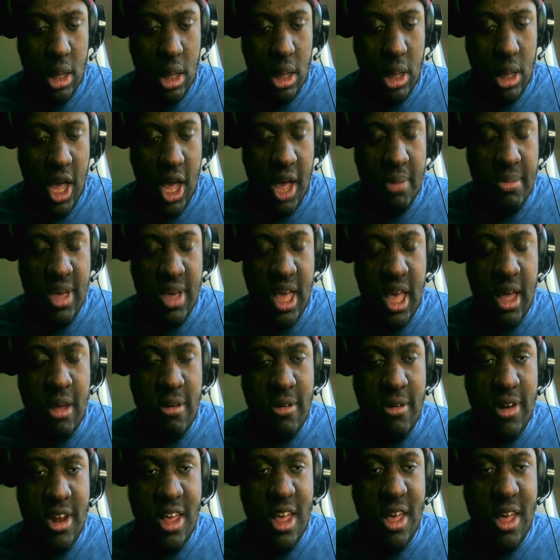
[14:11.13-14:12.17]
I mean,
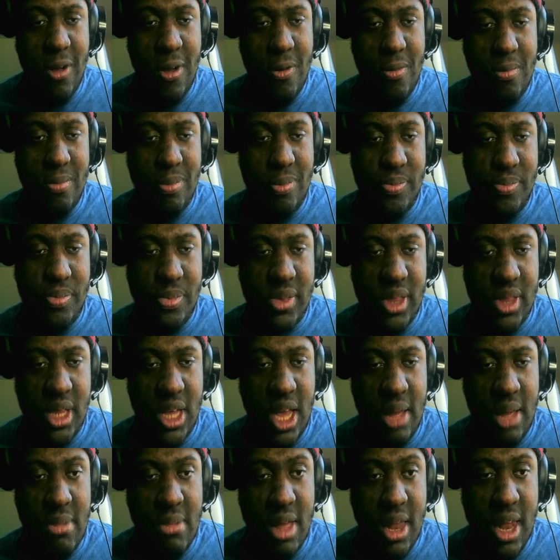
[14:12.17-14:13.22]
I don't know.
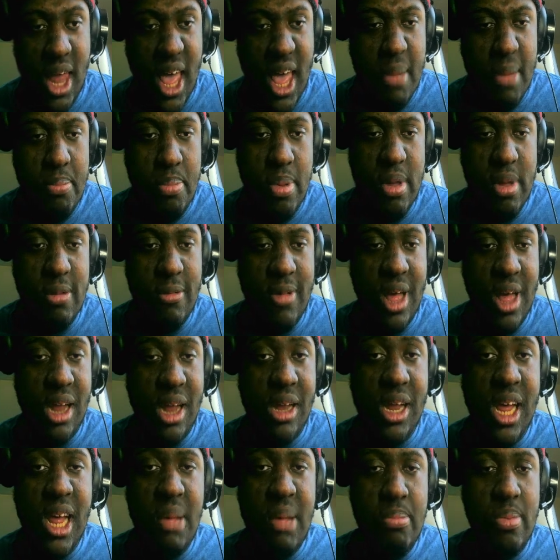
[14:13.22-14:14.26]
I mean, a lot of people, a
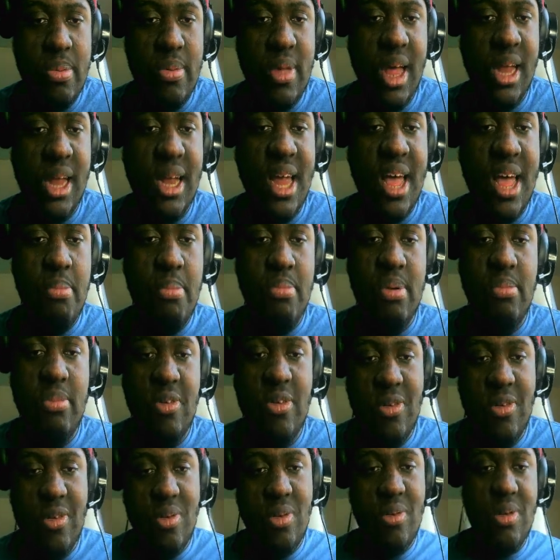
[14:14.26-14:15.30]
lot, of, a lot of
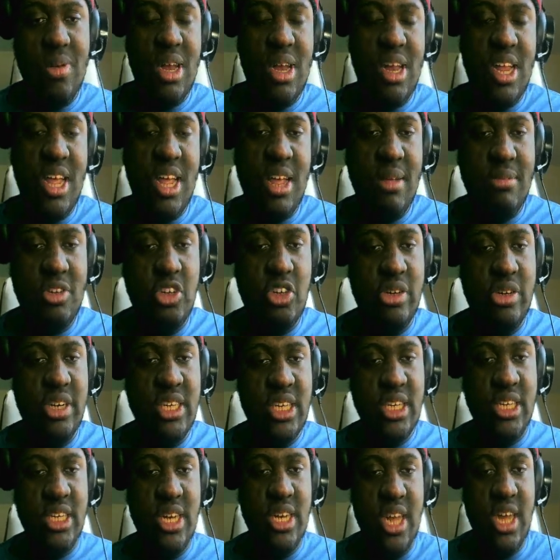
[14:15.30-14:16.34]
people love Trish.
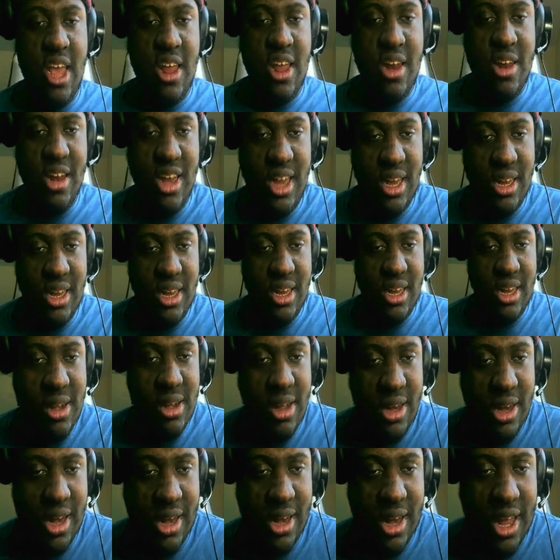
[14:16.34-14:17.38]
Yeah, they
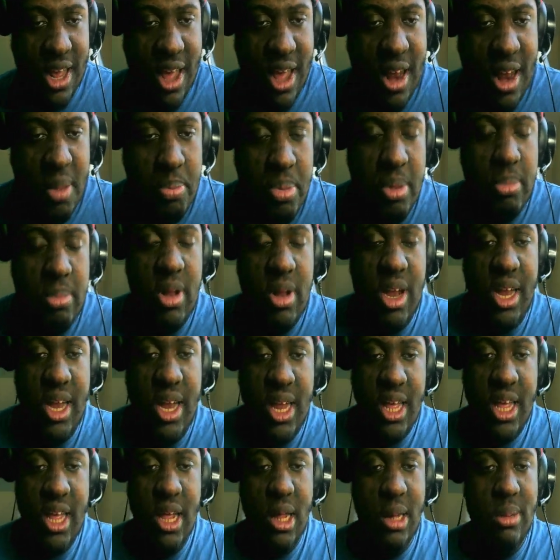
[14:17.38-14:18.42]
a lot of people
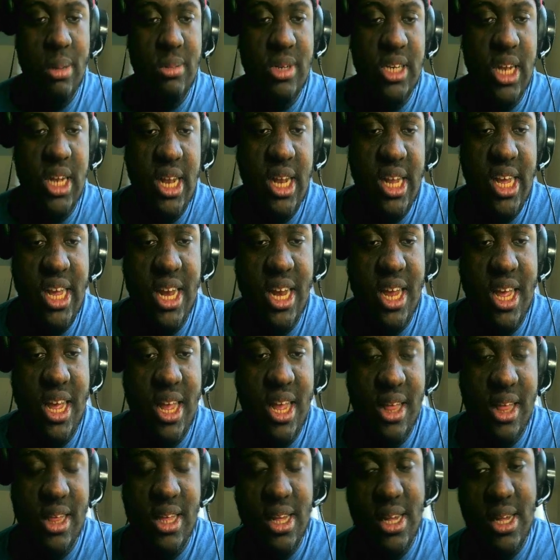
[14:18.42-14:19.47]
loves Lita.
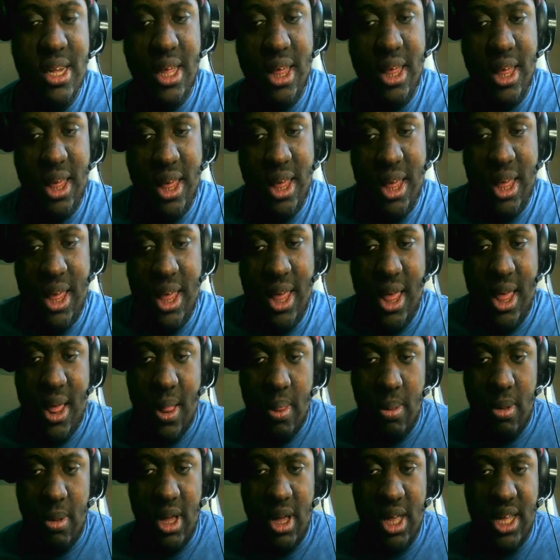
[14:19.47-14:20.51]

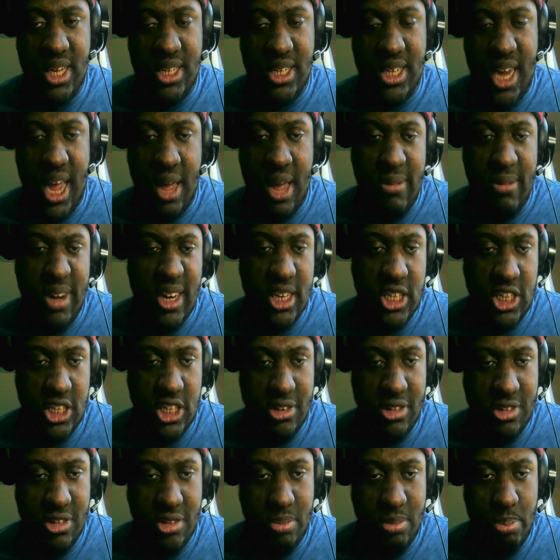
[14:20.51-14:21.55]
Cause I would have
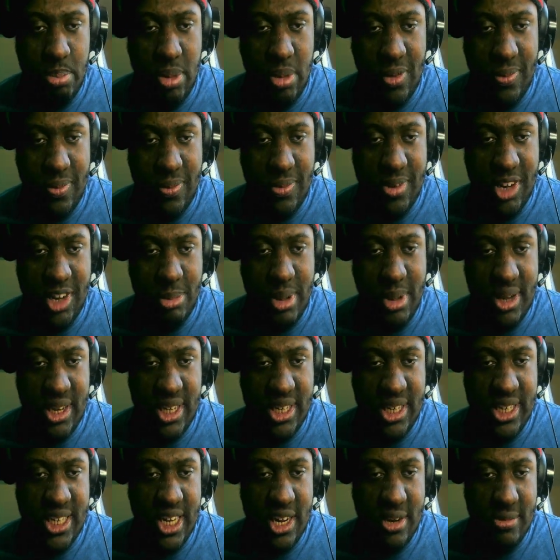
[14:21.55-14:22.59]
chose both of them at the
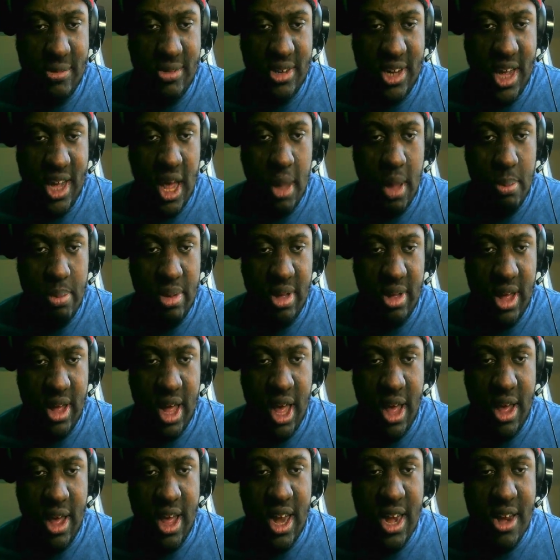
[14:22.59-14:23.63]
same time, but
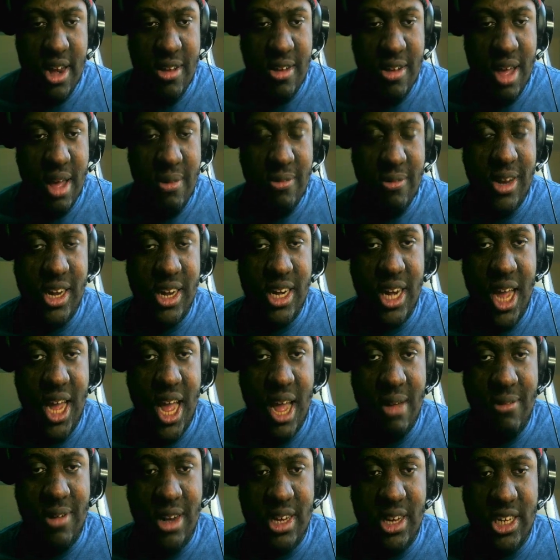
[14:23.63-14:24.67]
I know I would I
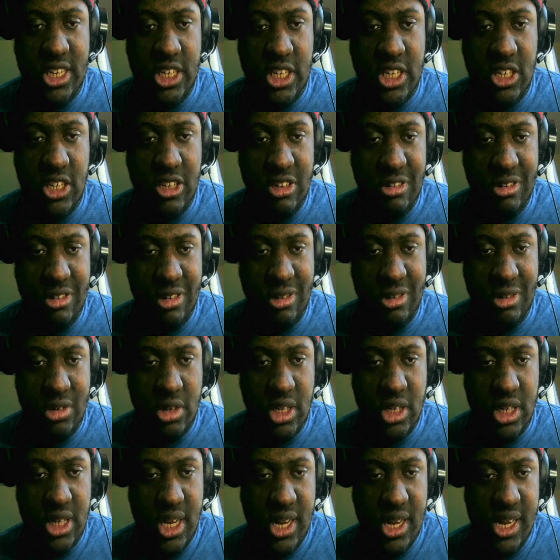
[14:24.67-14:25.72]
want to choose
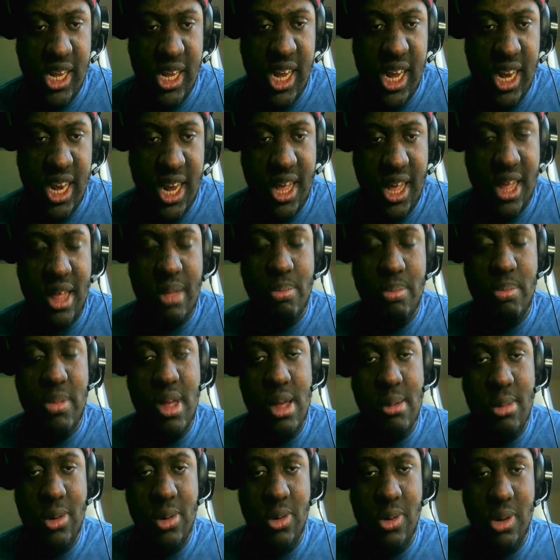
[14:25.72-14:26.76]
Lita,
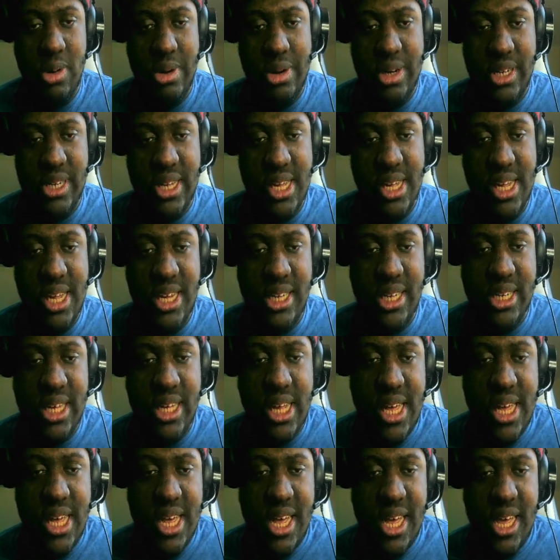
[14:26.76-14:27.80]
of course, cause
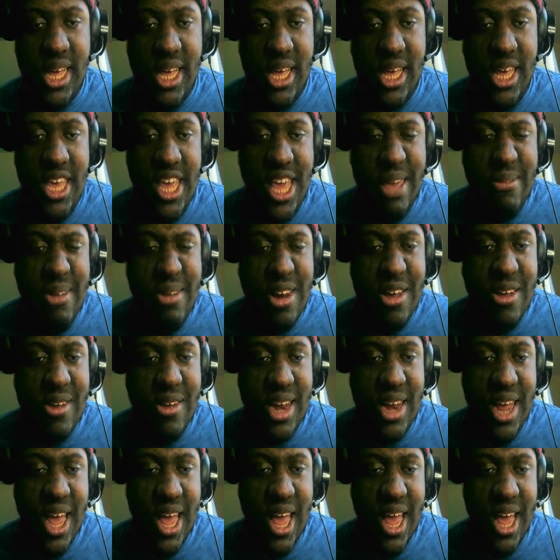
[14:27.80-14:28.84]
even though
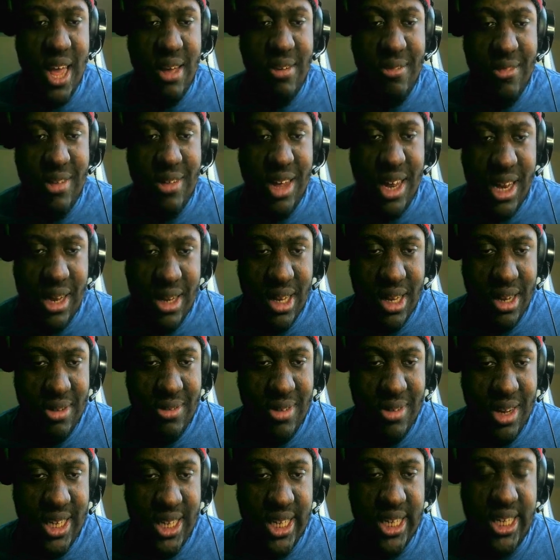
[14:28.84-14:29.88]
that I would
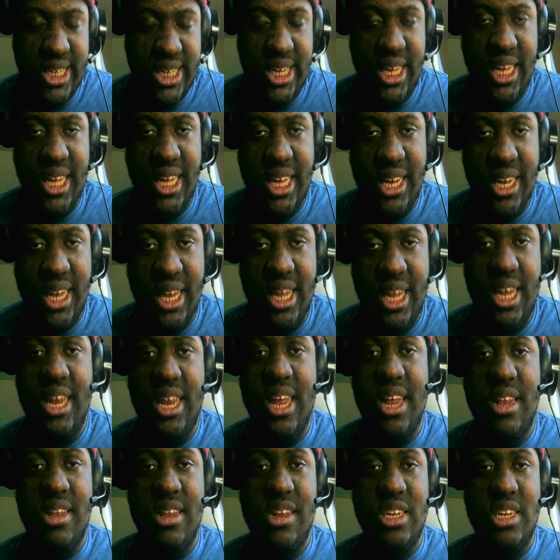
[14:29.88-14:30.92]
would see
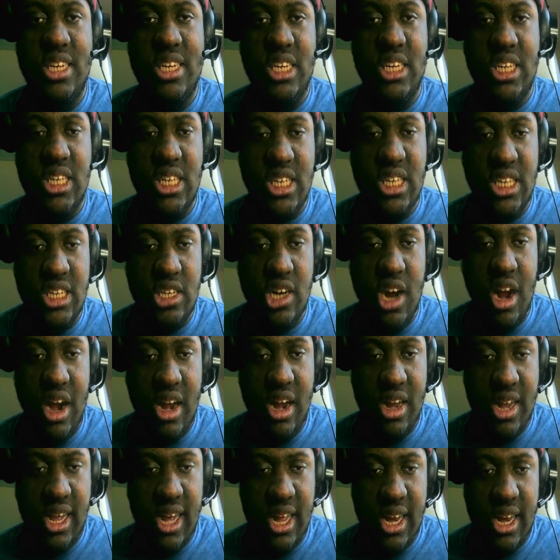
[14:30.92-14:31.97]
Lita versus
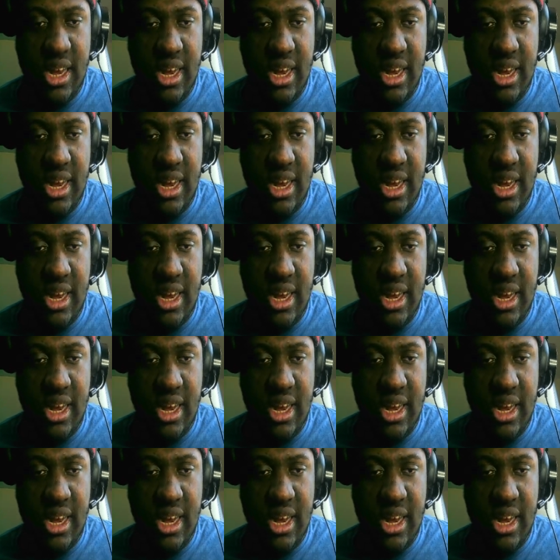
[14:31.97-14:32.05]
Charlotte.